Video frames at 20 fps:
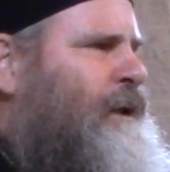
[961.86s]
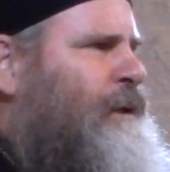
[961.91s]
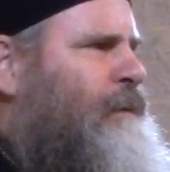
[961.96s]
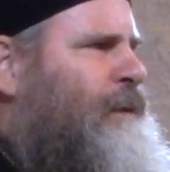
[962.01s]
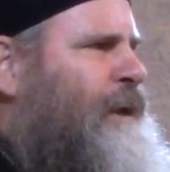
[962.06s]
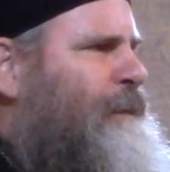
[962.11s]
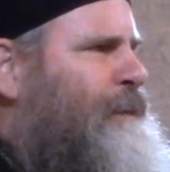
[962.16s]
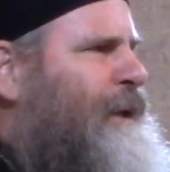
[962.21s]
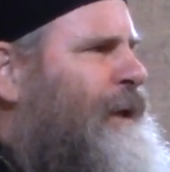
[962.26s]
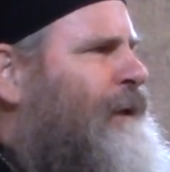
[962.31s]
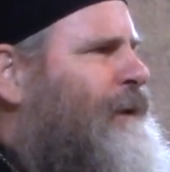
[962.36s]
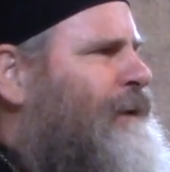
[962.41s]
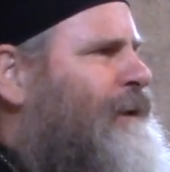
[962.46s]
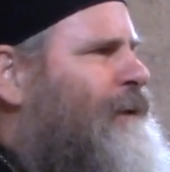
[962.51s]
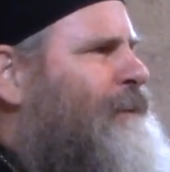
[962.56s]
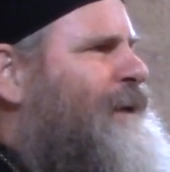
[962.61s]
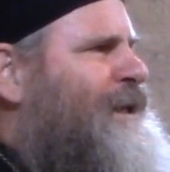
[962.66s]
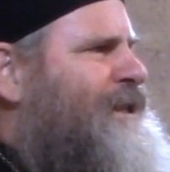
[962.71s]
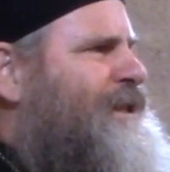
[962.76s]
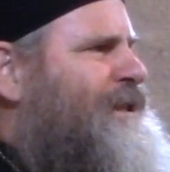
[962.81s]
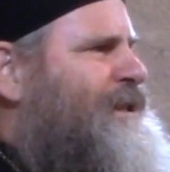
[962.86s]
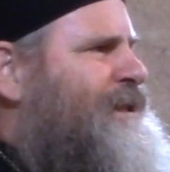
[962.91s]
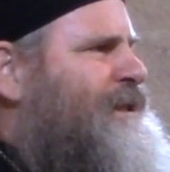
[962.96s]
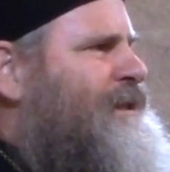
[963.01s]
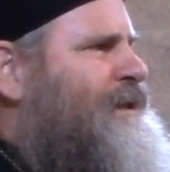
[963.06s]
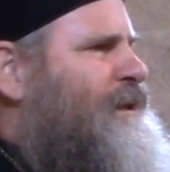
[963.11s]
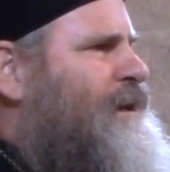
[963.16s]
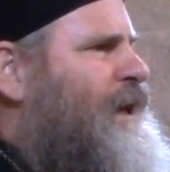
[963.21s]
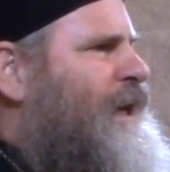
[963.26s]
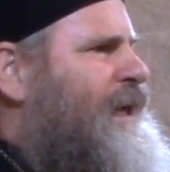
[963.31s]
but pilgrimage
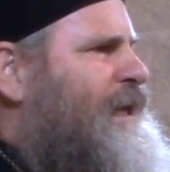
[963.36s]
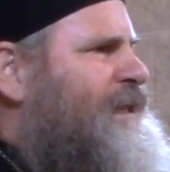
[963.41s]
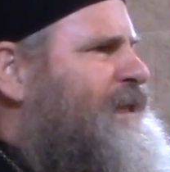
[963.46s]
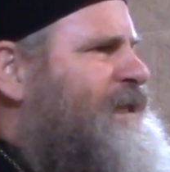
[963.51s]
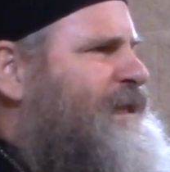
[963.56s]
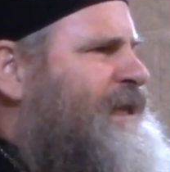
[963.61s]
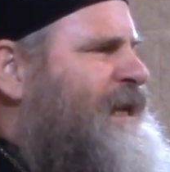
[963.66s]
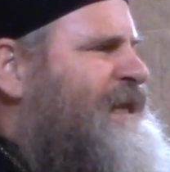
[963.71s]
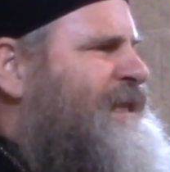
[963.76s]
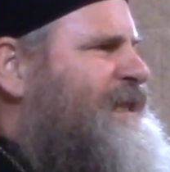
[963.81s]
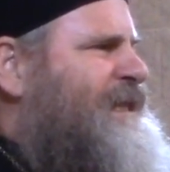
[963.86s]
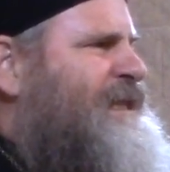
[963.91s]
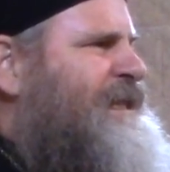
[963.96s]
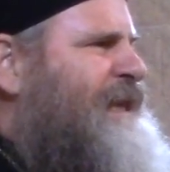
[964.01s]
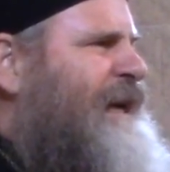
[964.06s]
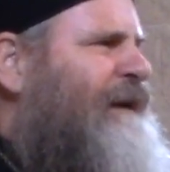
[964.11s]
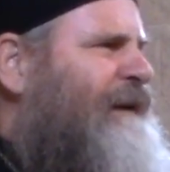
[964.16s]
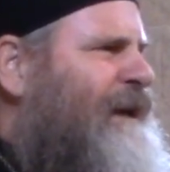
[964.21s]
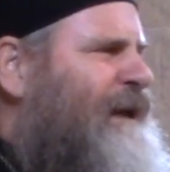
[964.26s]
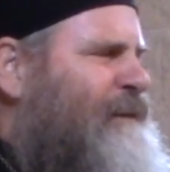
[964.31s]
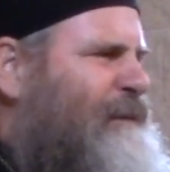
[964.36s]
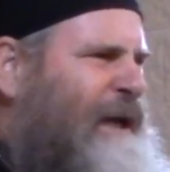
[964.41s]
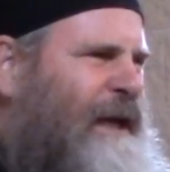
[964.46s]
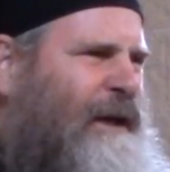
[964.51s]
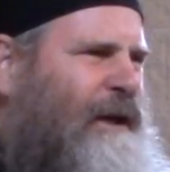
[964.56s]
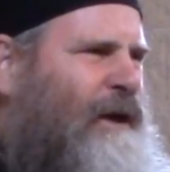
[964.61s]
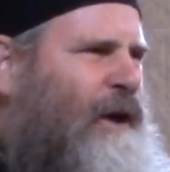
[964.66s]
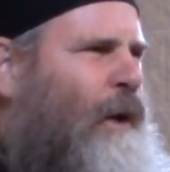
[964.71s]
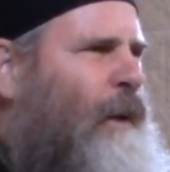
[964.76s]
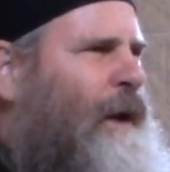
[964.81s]
isn't necessarily
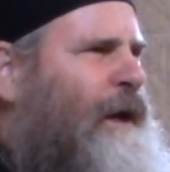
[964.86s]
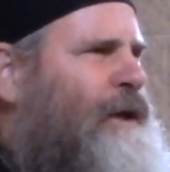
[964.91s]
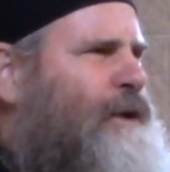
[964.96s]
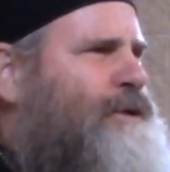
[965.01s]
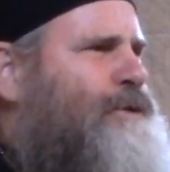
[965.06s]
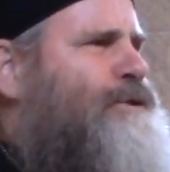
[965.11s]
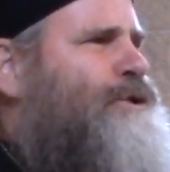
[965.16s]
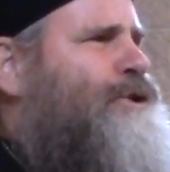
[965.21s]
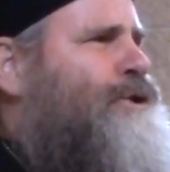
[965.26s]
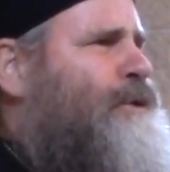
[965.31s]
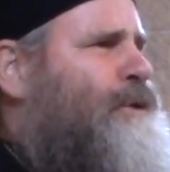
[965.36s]
going to